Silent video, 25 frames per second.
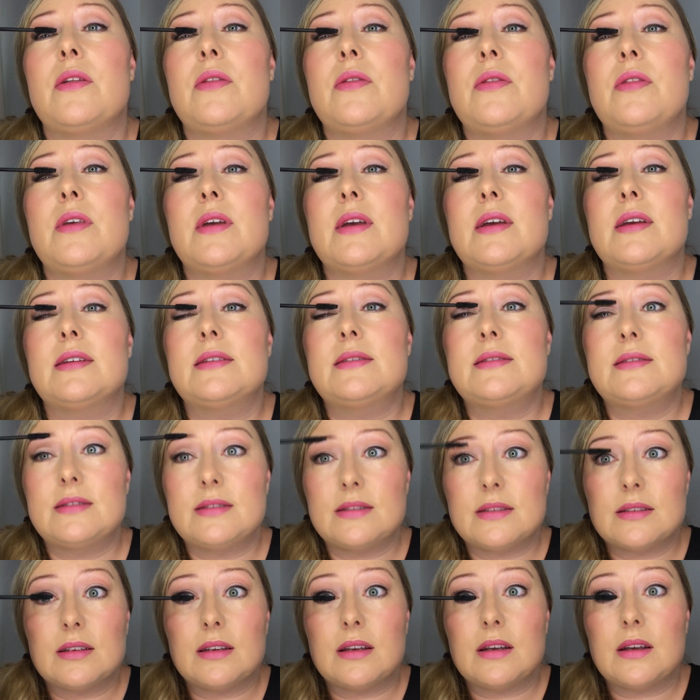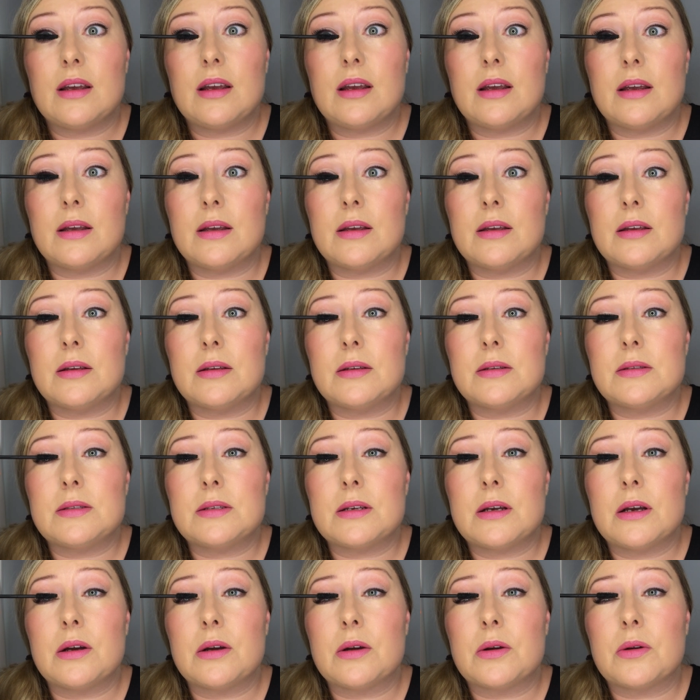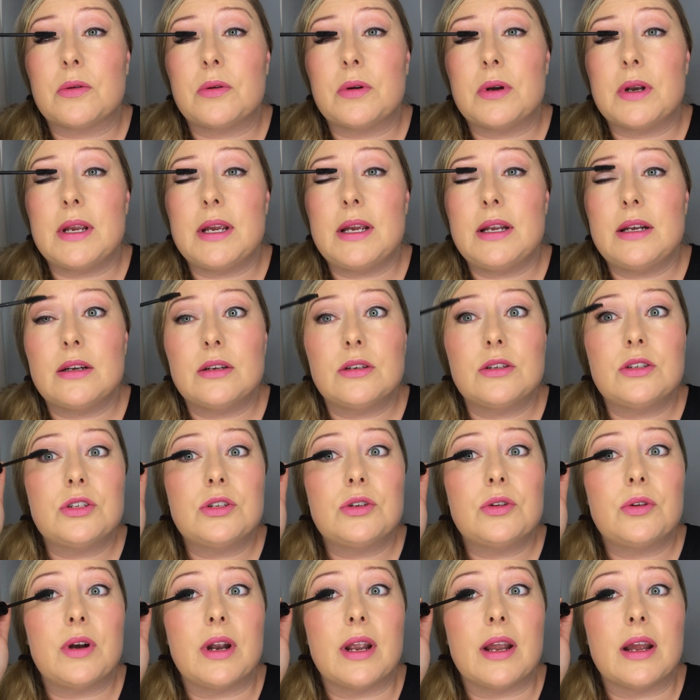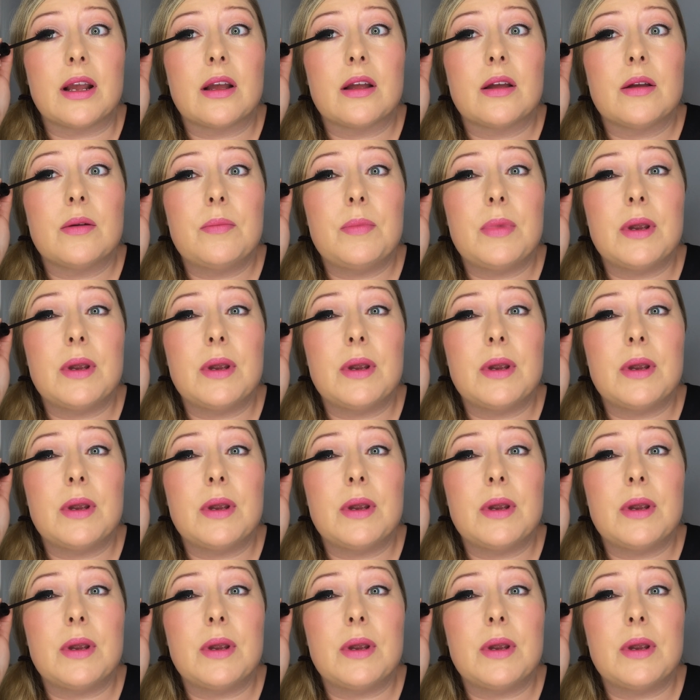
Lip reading: this is a great trick